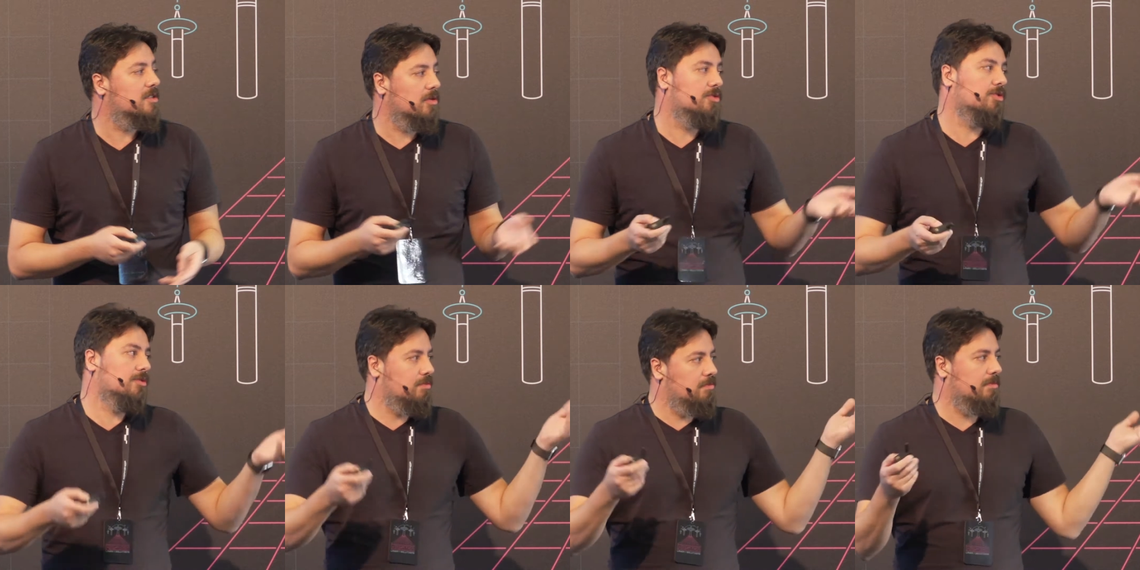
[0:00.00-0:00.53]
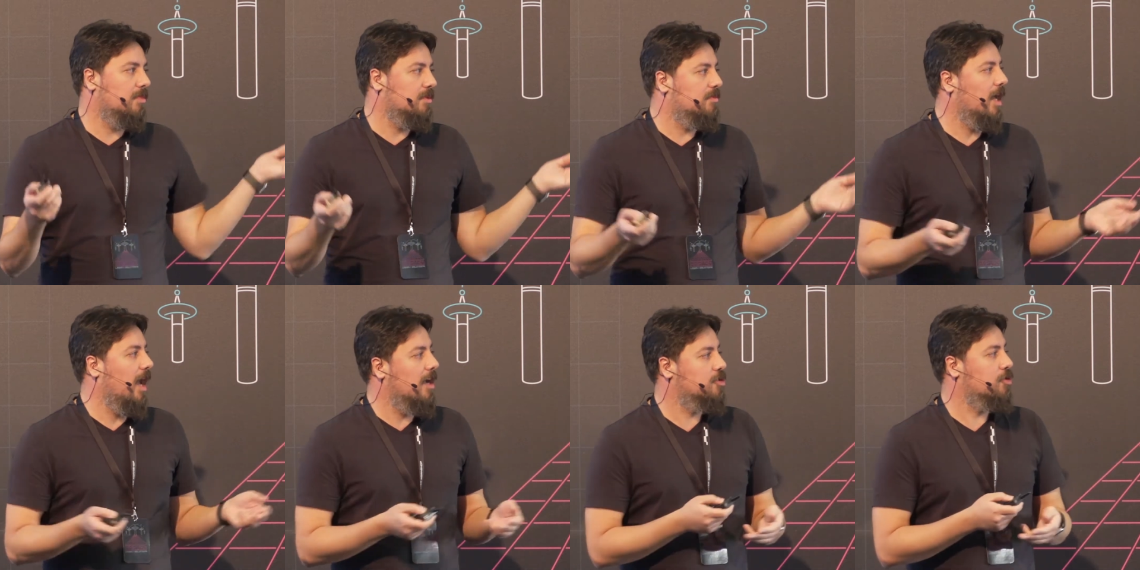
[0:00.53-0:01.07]
also
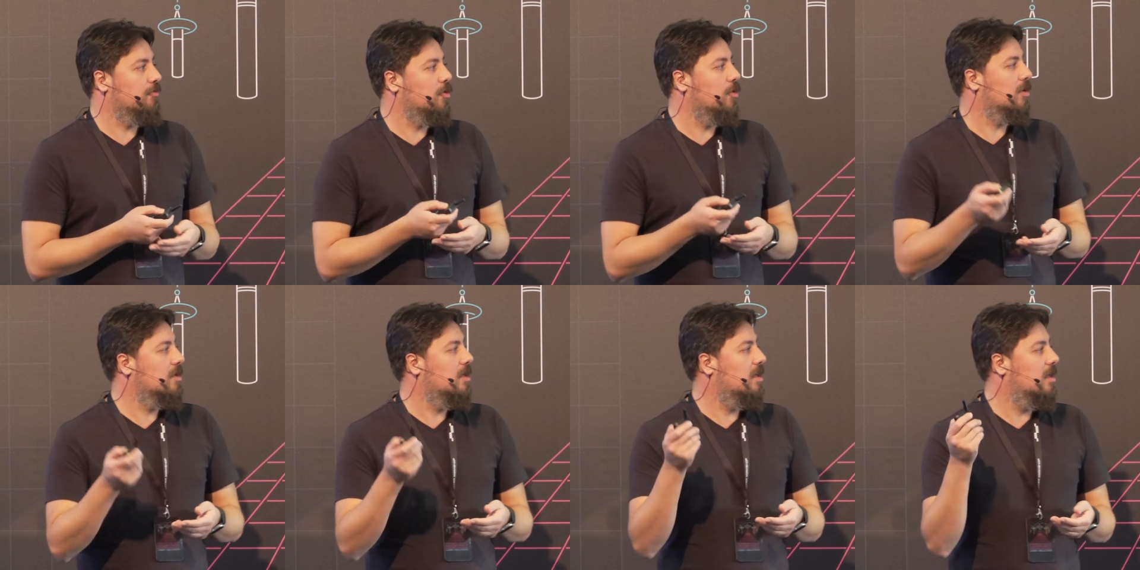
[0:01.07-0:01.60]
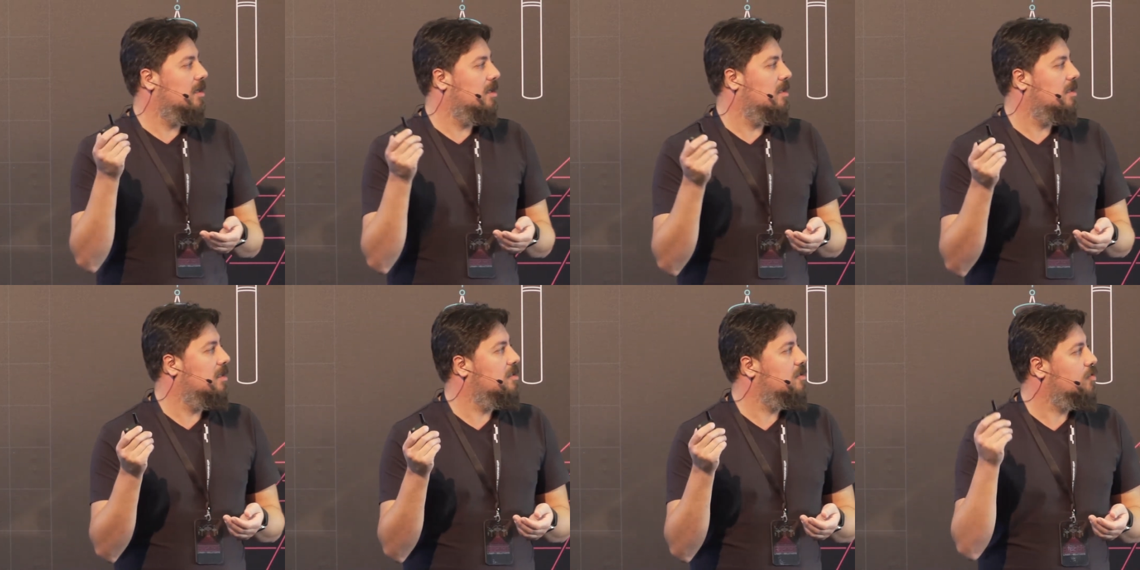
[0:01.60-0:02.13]
the hash of your
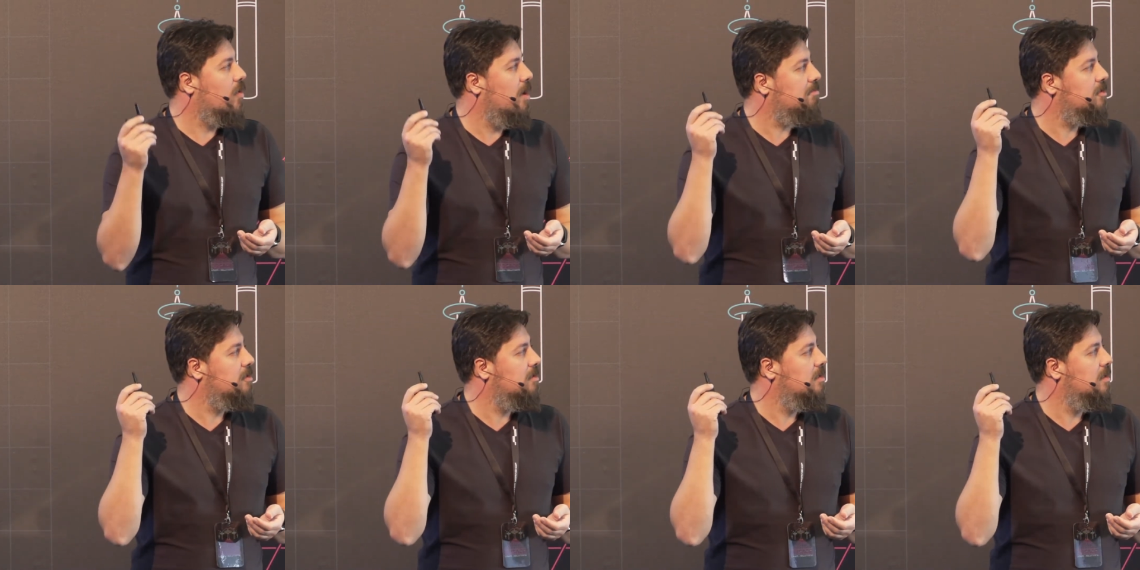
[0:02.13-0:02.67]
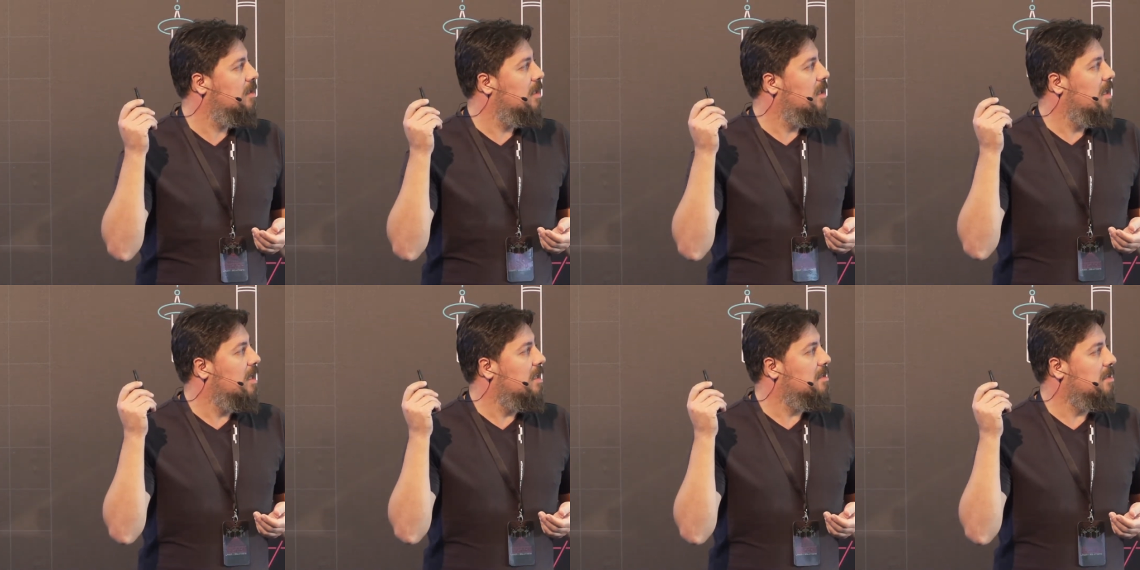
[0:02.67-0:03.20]
script.
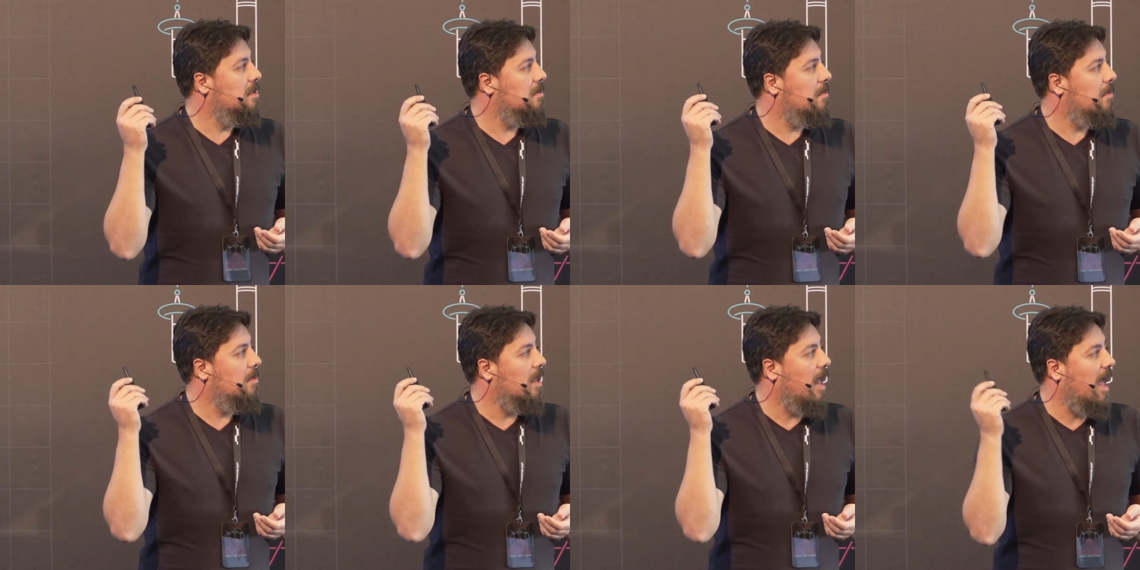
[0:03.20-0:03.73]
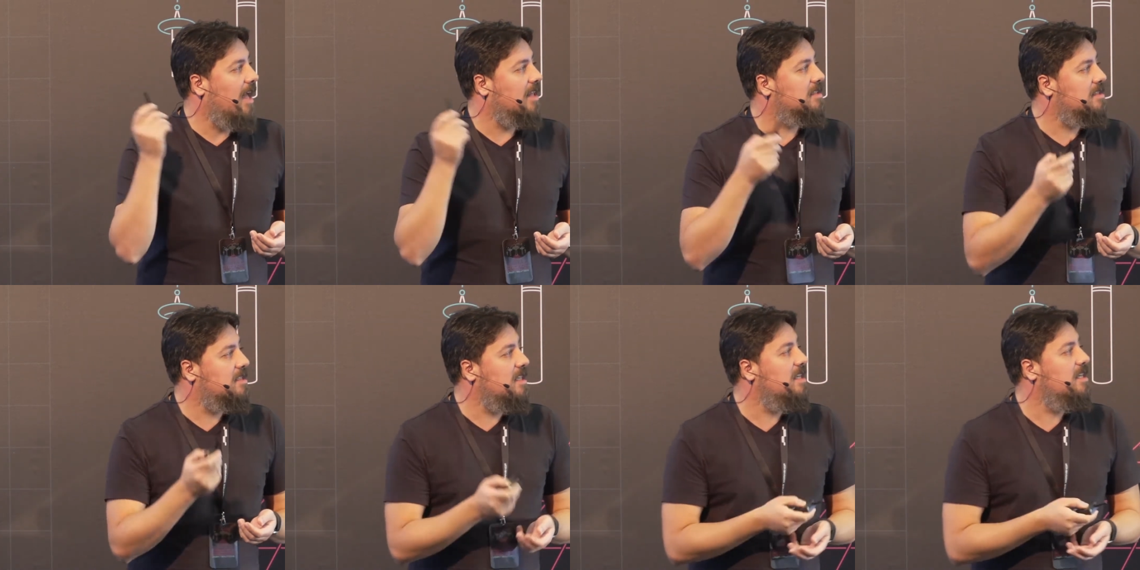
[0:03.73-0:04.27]
And
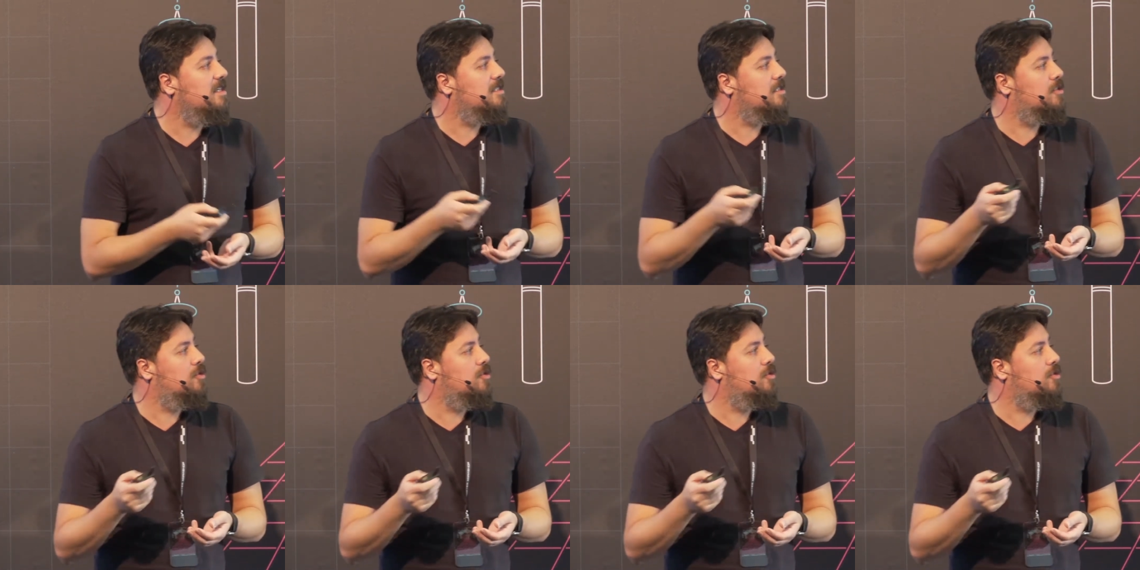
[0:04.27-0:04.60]
these